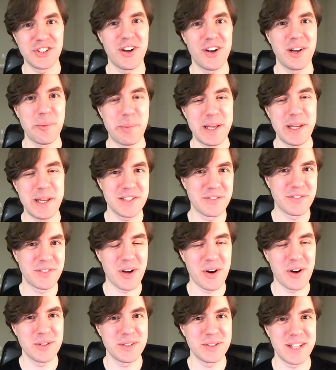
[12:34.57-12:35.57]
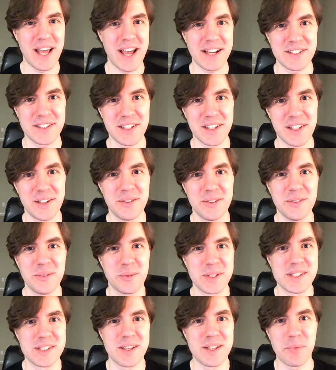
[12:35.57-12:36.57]
on a piece of code to execute
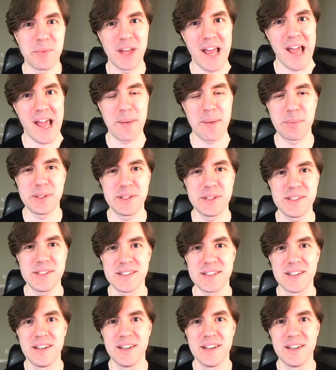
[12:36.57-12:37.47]
when something happens.